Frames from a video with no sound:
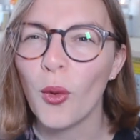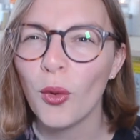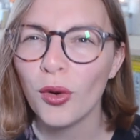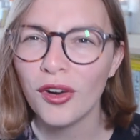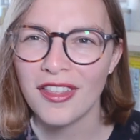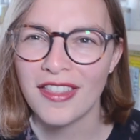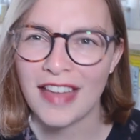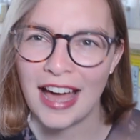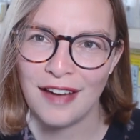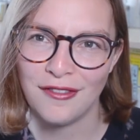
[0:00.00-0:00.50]
all
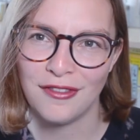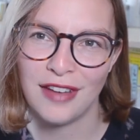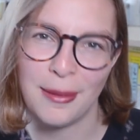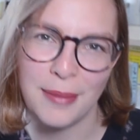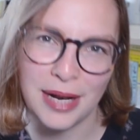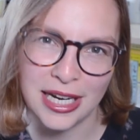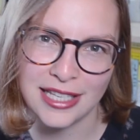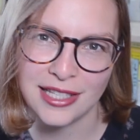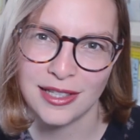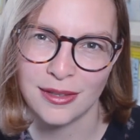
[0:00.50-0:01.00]
of that
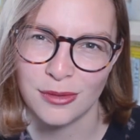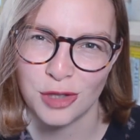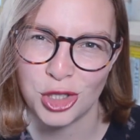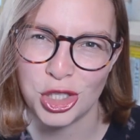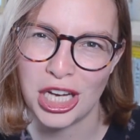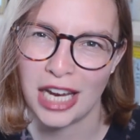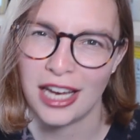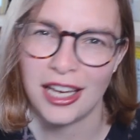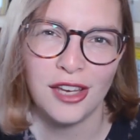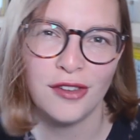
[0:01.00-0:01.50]
feminism
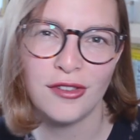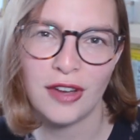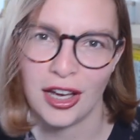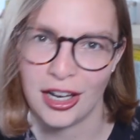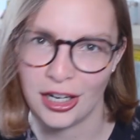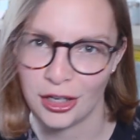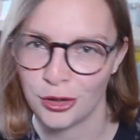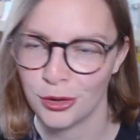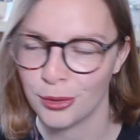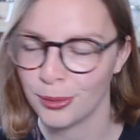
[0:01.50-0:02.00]
shit, you've
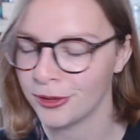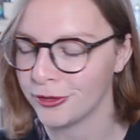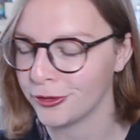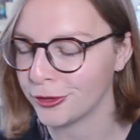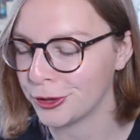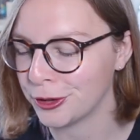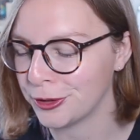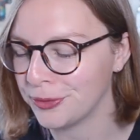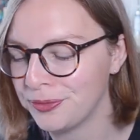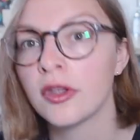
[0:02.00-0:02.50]
heard it all
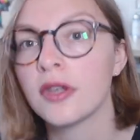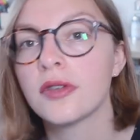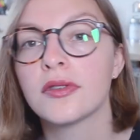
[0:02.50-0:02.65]
before.